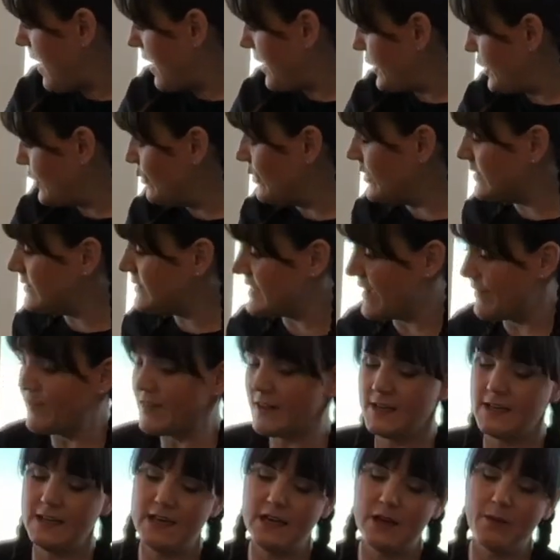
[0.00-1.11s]
You will
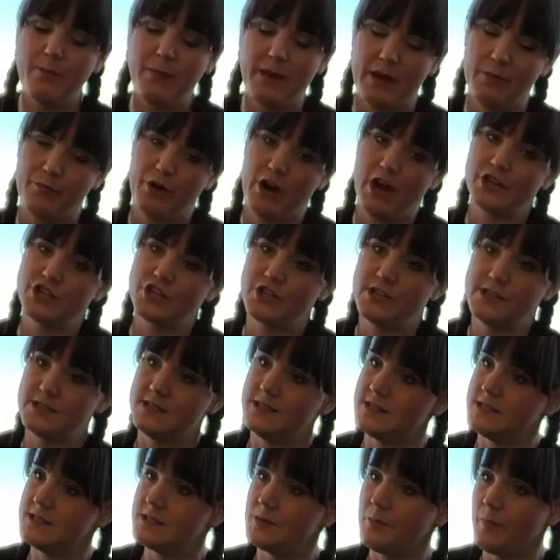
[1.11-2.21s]
definitely need a big brush because
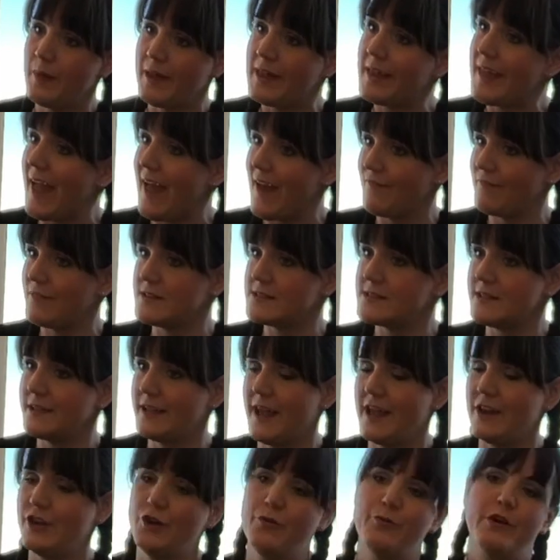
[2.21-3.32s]
this is a big canvas.
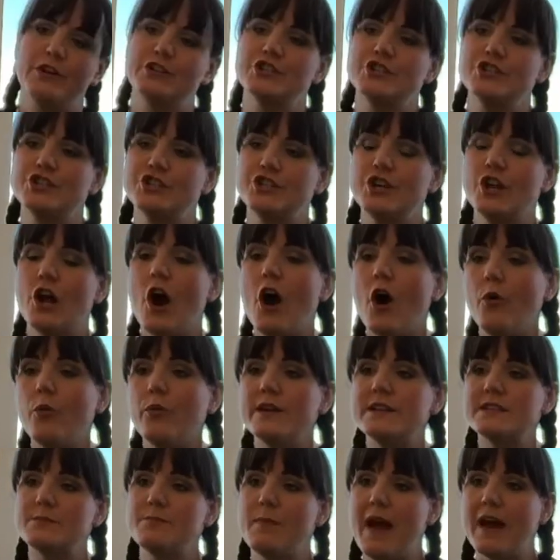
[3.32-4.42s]
Again, your brushes should
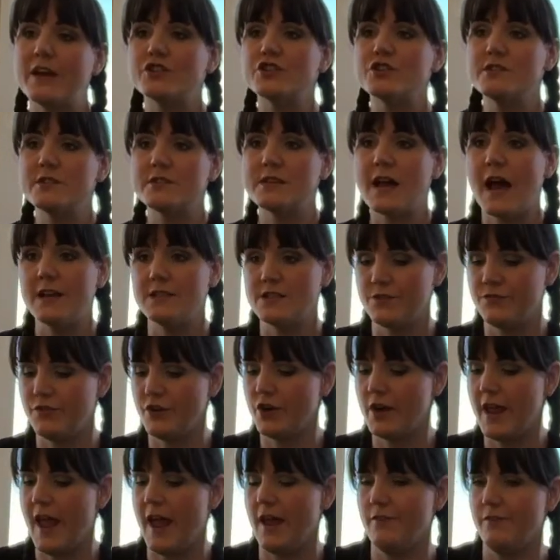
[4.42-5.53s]
always match the size of your
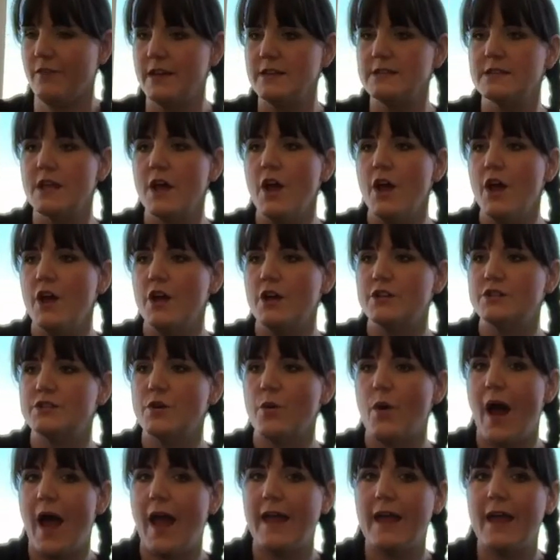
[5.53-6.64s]
canvas.
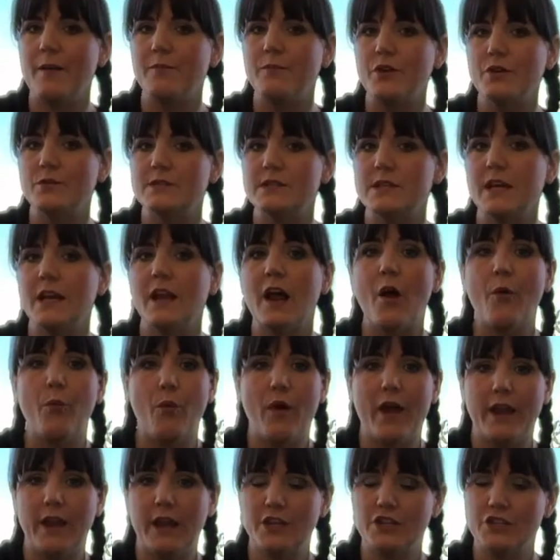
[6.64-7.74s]
So I am using a
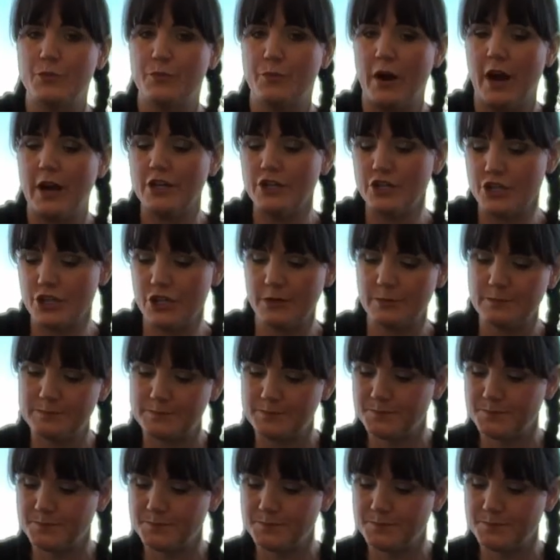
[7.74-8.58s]
1-inch brush.